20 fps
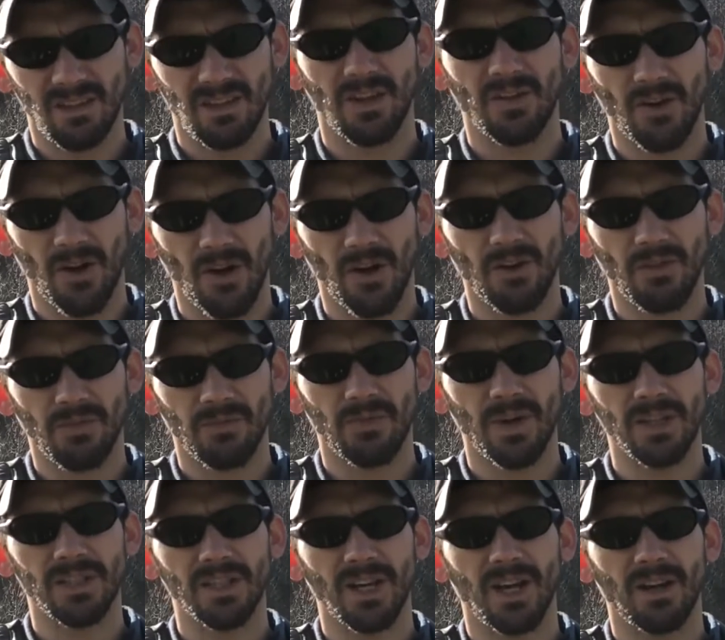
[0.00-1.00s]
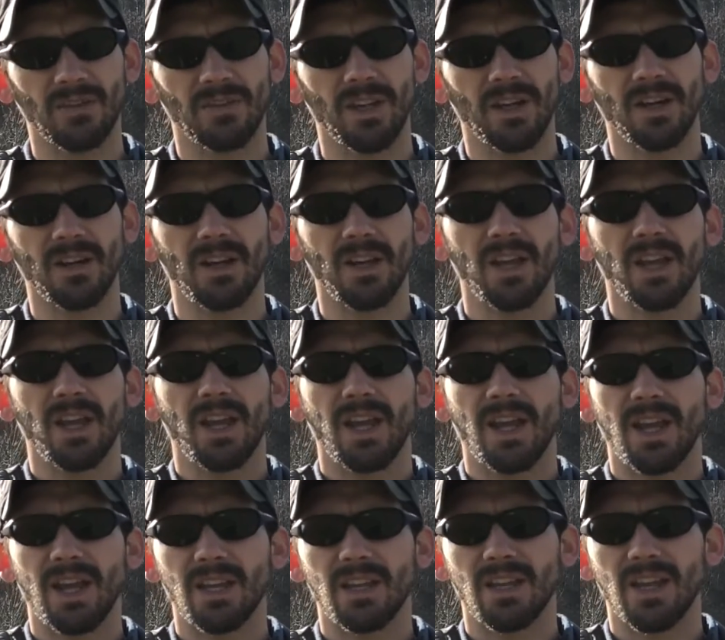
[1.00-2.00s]
there are threats out there
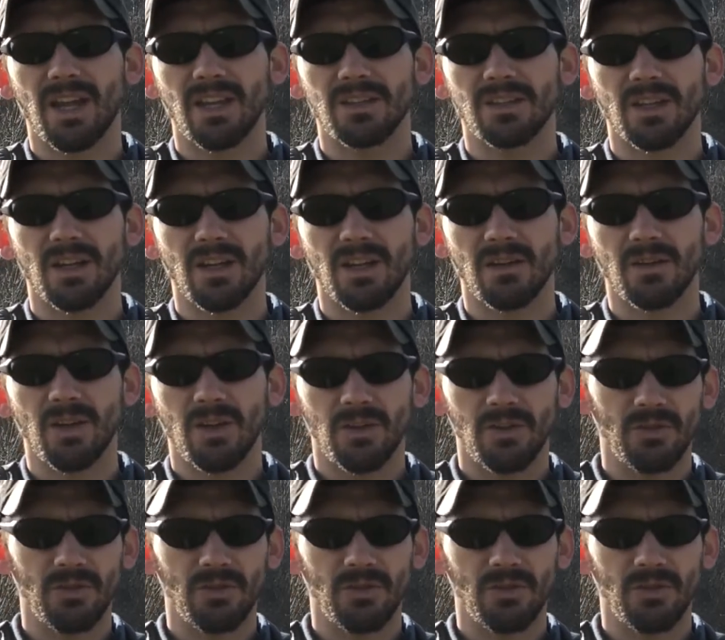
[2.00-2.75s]
and that